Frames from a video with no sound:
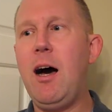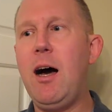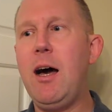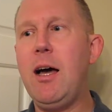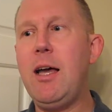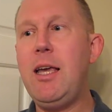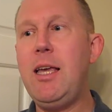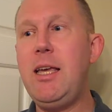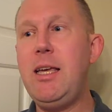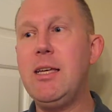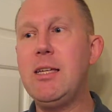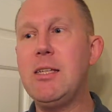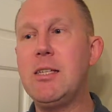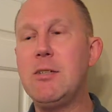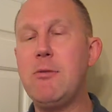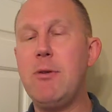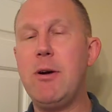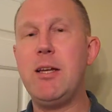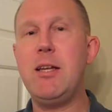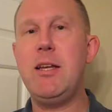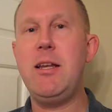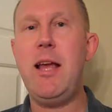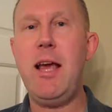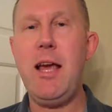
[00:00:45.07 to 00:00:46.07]
He has
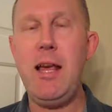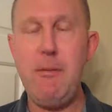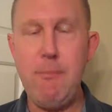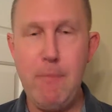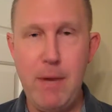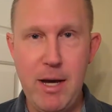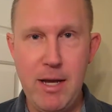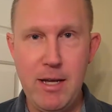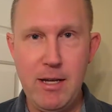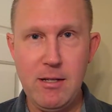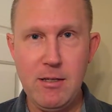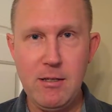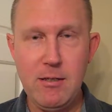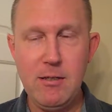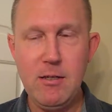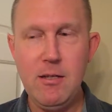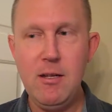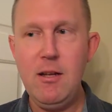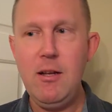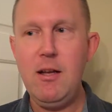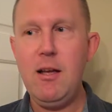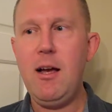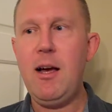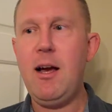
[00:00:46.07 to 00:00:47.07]
directed 8 Mile.
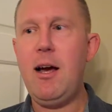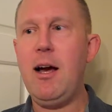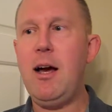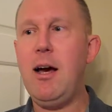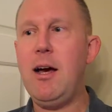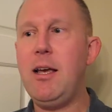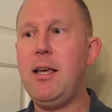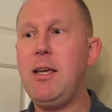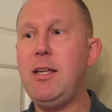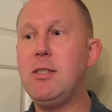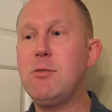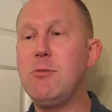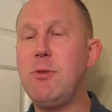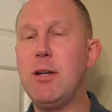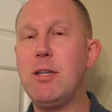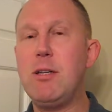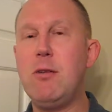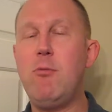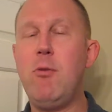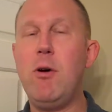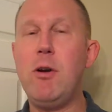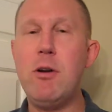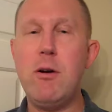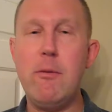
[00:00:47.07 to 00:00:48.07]
He
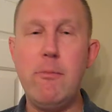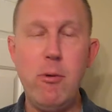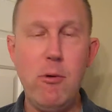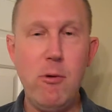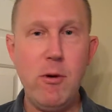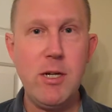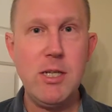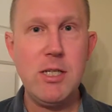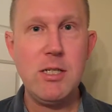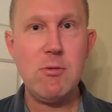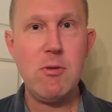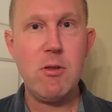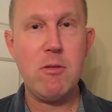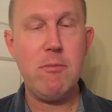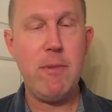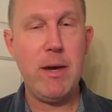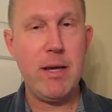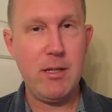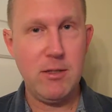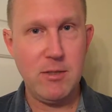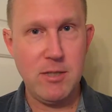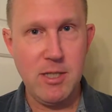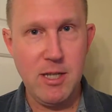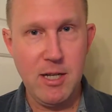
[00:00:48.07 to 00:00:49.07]
directed Wonder Boys with
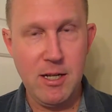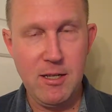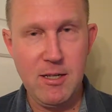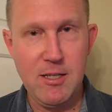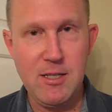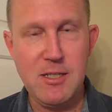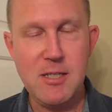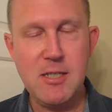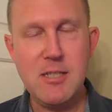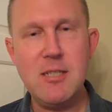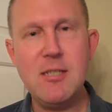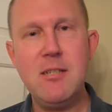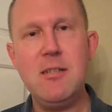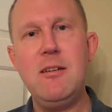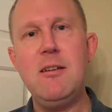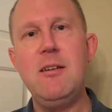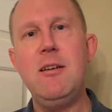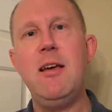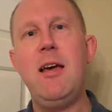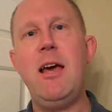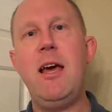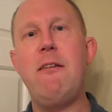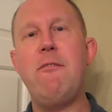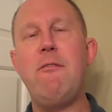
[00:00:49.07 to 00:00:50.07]
Michael Douglas
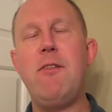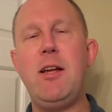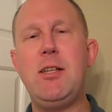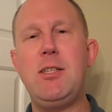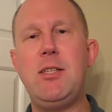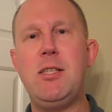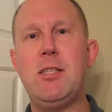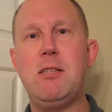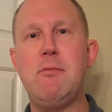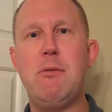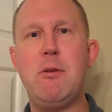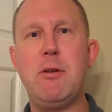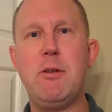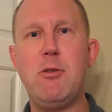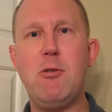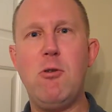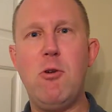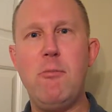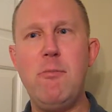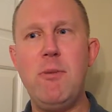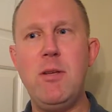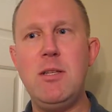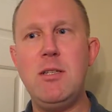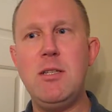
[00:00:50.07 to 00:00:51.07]
and Frances
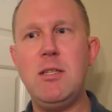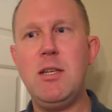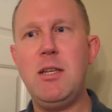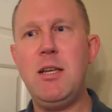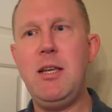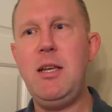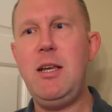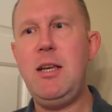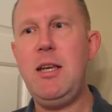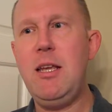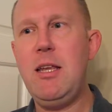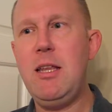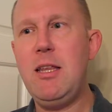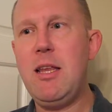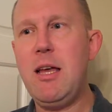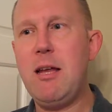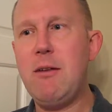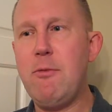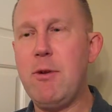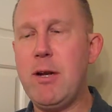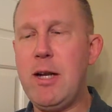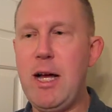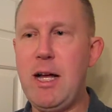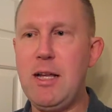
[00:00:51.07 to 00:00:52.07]
McDormand. He
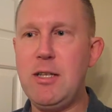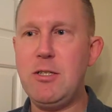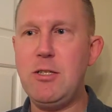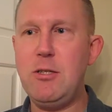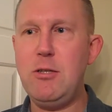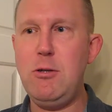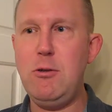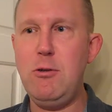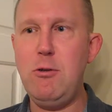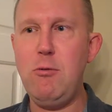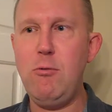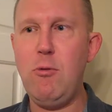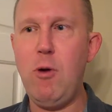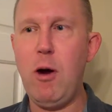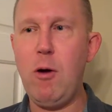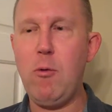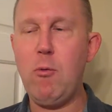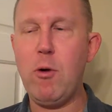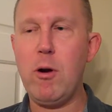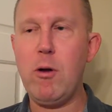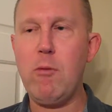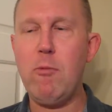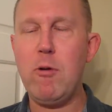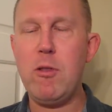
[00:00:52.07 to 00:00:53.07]
then went on to
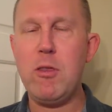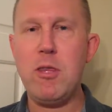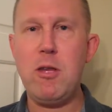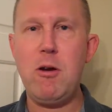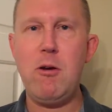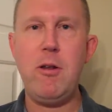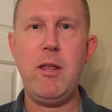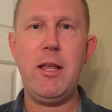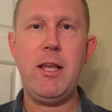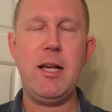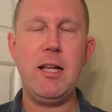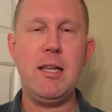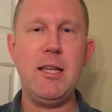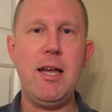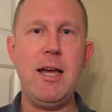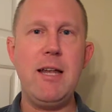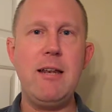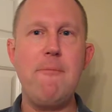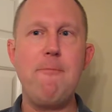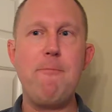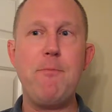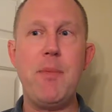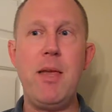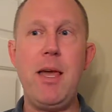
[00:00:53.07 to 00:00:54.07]
work with Toni
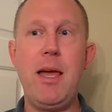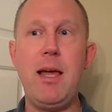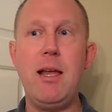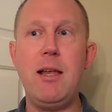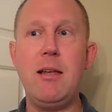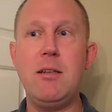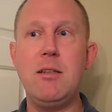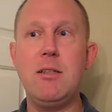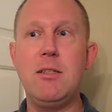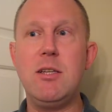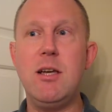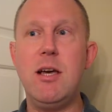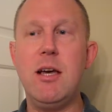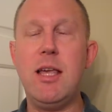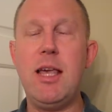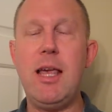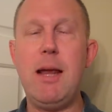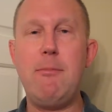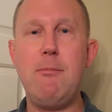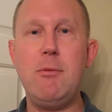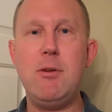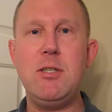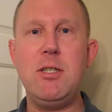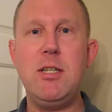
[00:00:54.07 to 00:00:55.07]
Collette and
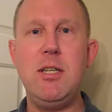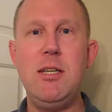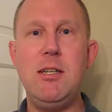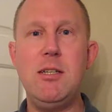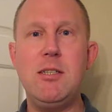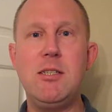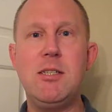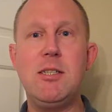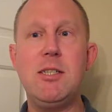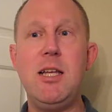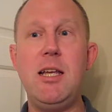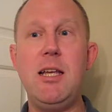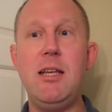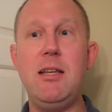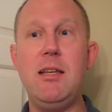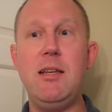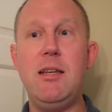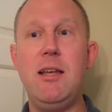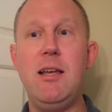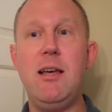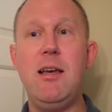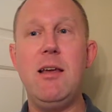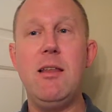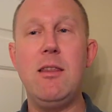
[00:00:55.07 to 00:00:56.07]
Cameron Diaz
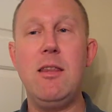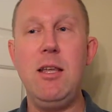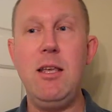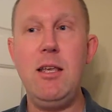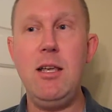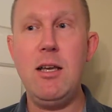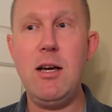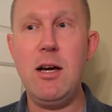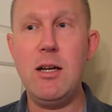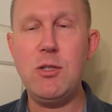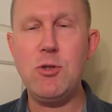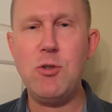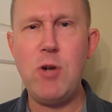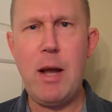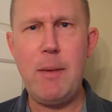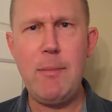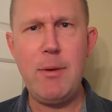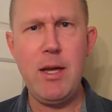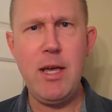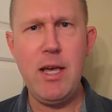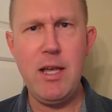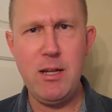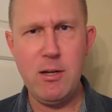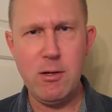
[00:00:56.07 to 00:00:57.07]
in the
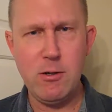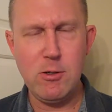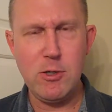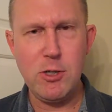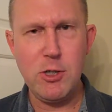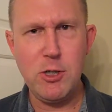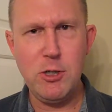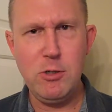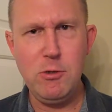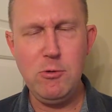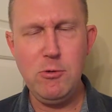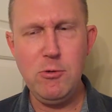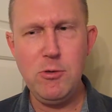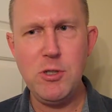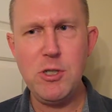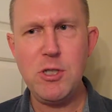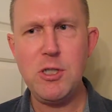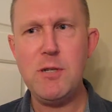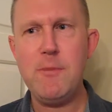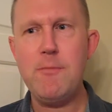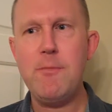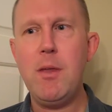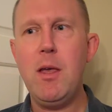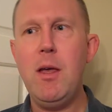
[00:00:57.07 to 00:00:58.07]
drama In Her
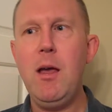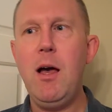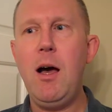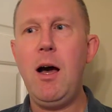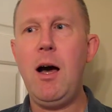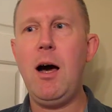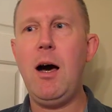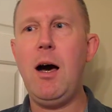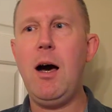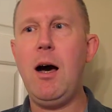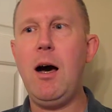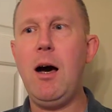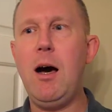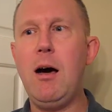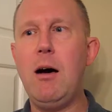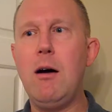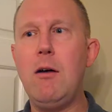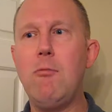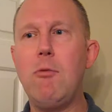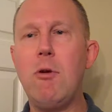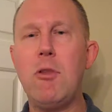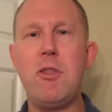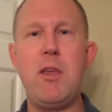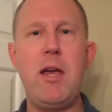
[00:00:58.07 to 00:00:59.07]
Shoes,
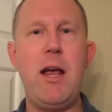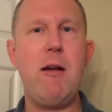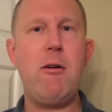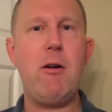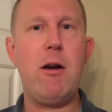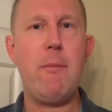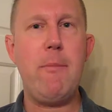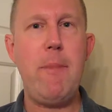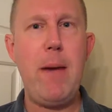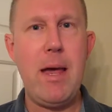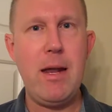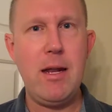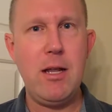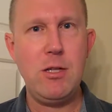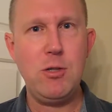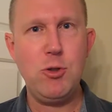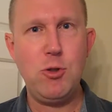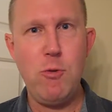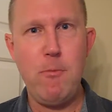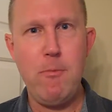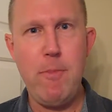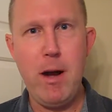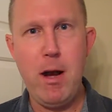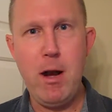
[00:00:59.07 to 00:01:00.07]
with Eric Bana and
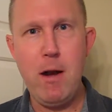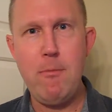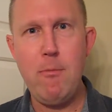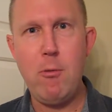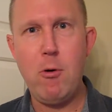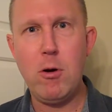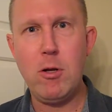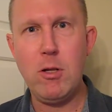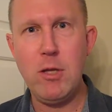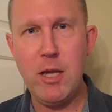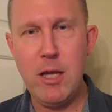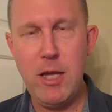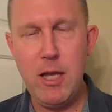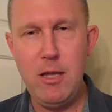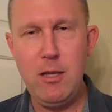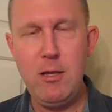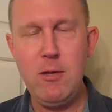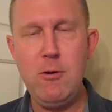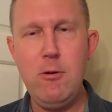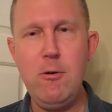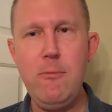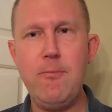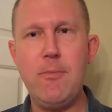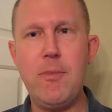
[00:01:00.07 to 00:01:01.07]
Drew Barrymore in Lucky
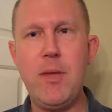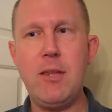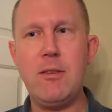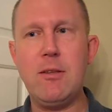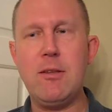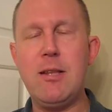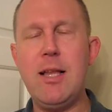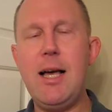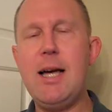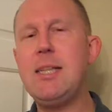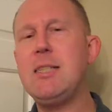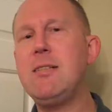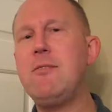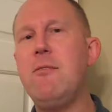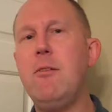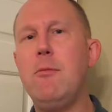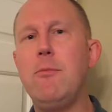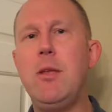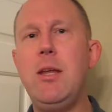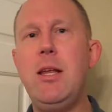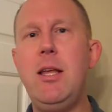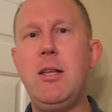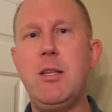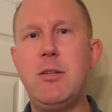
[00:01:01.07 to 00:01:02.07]
You. And the last
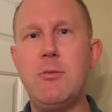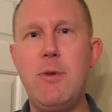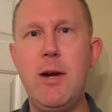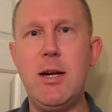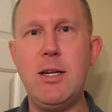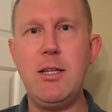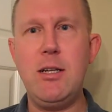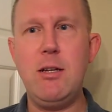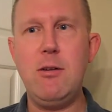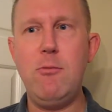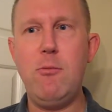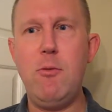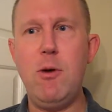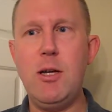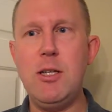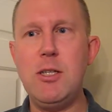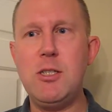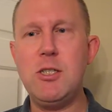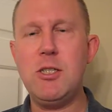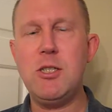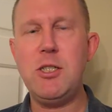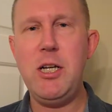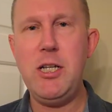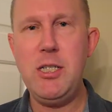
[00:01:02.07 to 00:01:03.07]
film that he directed
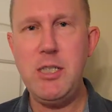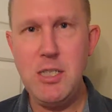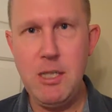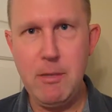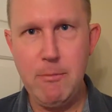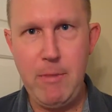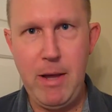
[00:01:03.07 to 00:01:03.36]
was Chasing